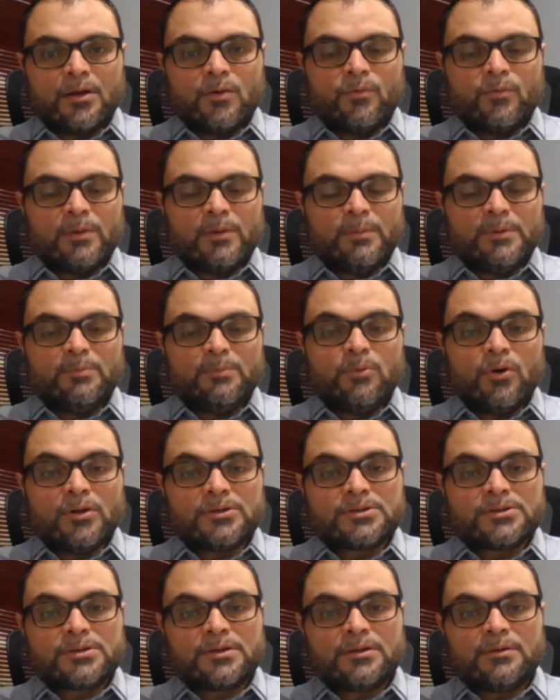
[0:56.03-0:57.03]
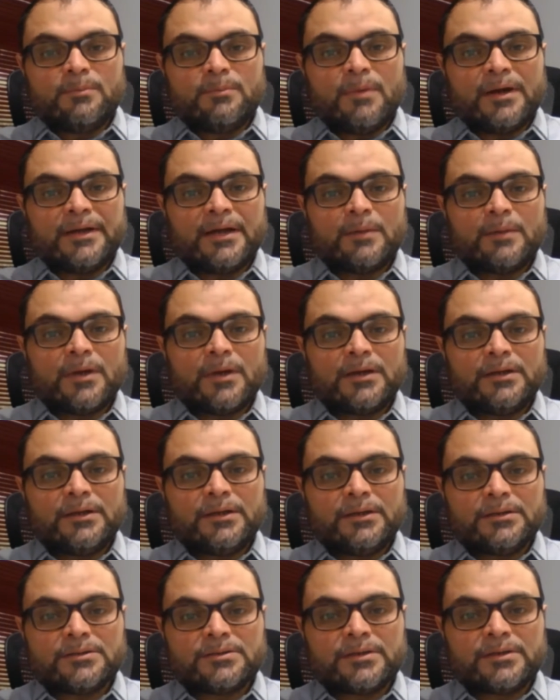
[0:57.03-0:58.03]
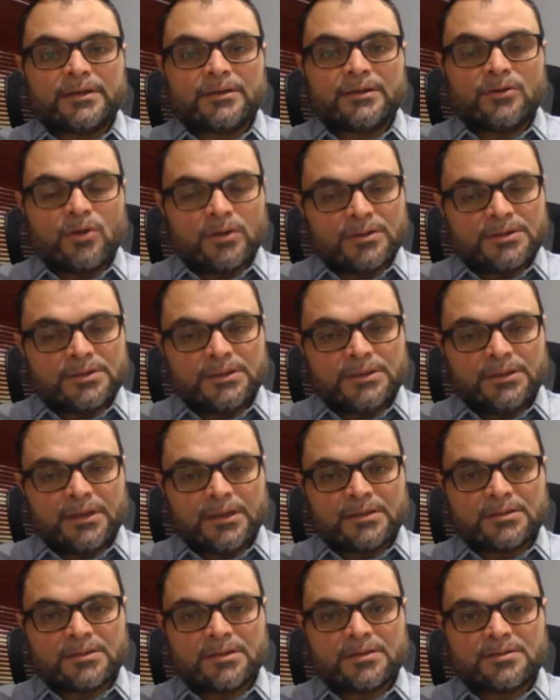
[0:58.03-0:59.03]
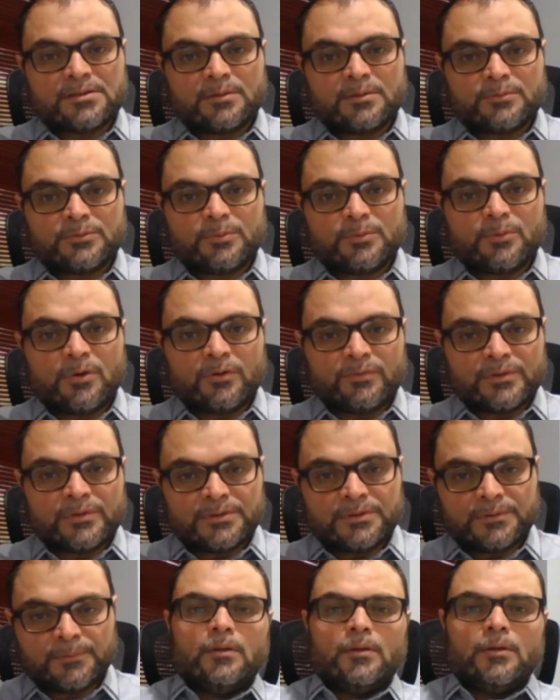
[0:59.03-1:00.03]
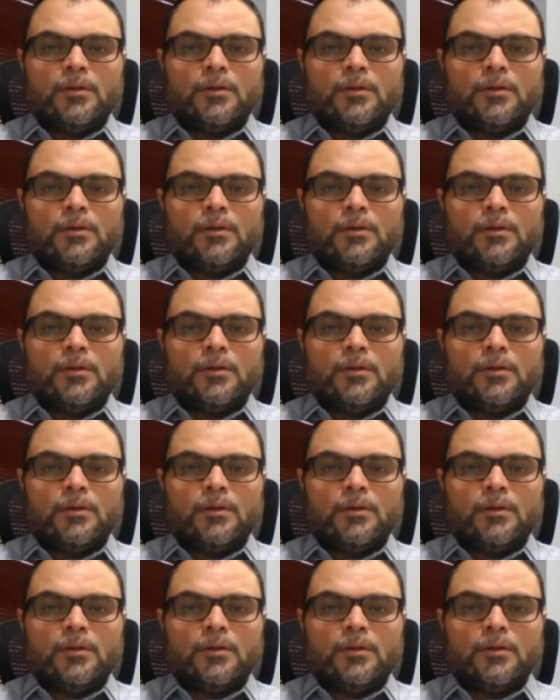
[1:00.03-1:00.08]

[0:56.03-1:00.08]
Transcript: will be bolstered by MIT's technology and systems prowess.